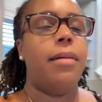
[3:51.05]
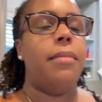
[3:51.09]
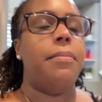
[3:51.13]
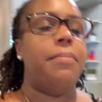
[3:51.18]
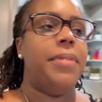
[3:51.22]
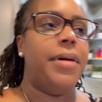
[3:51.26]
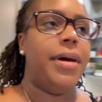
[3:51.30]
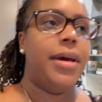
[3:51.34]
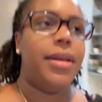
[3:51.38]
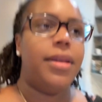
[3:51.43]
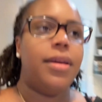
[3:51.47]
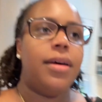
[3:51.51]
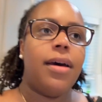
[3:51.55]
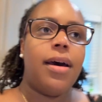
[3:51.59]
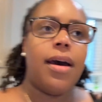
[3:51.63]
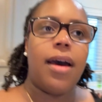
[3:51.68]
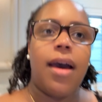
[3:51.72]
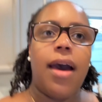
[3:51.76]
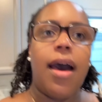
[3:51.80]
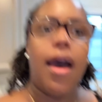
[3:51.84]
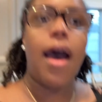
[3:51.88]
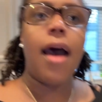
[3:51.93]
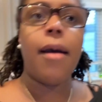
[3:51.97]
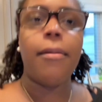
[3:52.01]
But
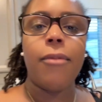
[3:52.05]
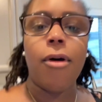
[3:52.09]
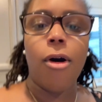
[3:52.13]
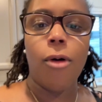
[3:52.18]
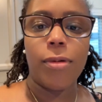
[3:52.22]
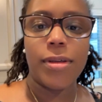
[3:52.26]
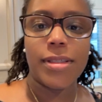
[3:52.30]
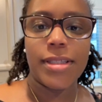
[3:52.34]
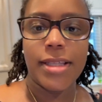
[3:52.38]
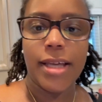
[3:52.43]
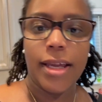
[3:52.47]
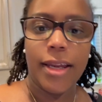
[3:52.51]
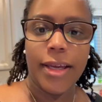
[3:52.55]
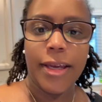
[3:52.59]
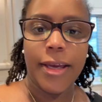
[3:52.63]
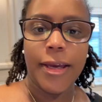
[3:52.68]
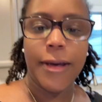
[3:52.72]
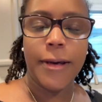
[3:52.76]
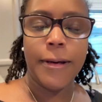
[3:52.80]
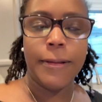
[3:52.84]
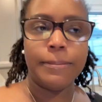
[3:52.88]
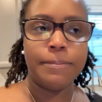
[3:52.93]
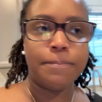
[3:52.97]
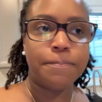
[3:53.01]
I'm always telling
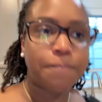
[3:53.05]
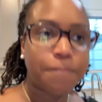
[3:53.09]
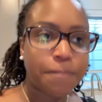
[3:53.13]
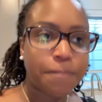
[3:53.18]
him,